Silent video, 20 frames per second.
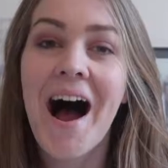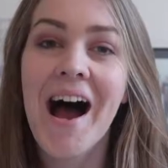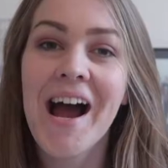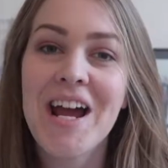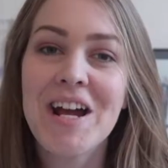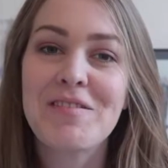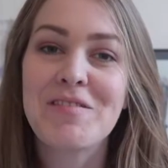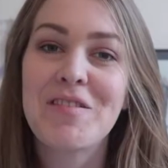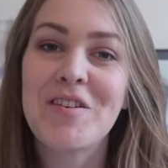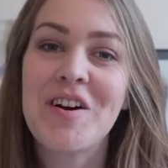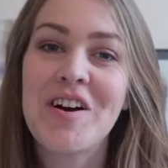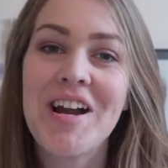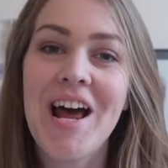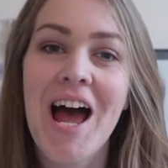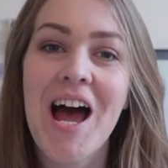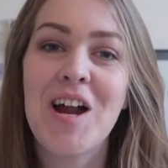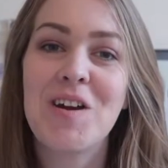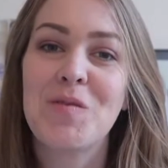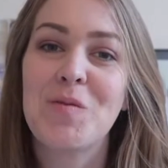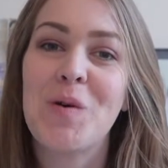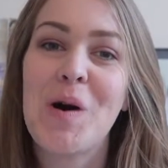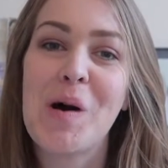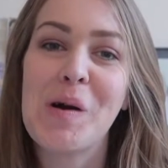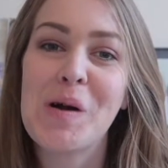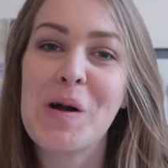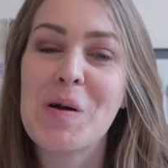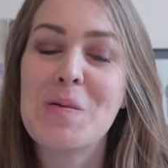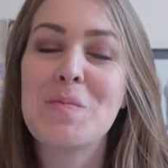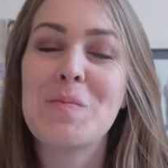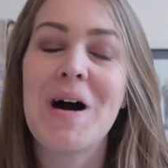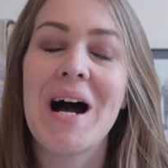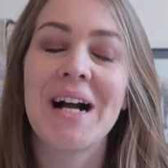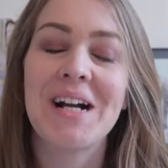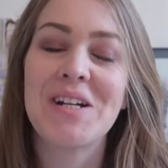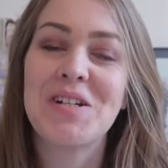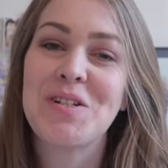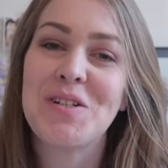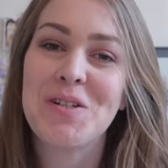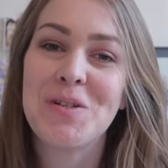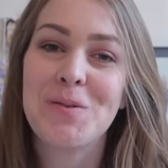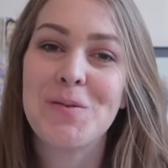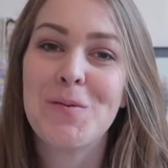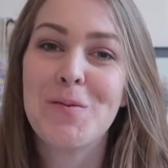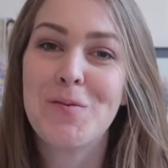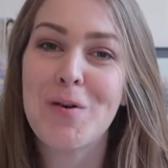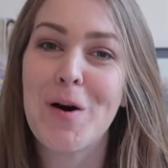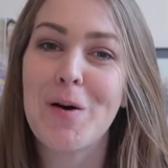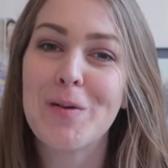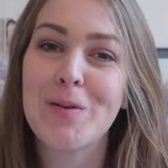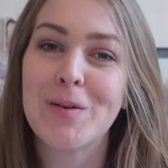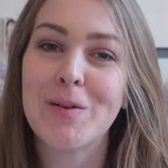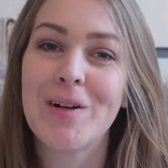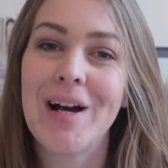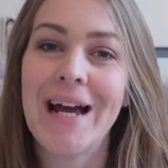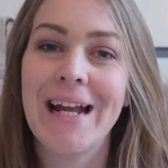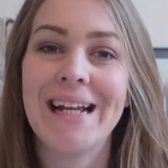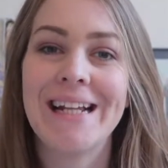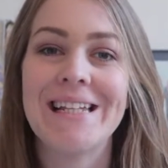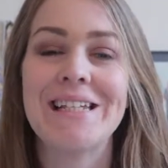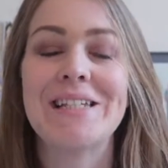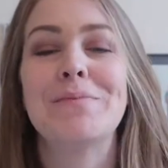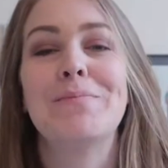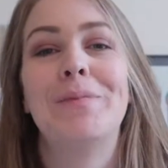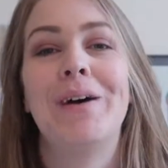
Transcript: Hi everyone and welcome back to Roll the Credits.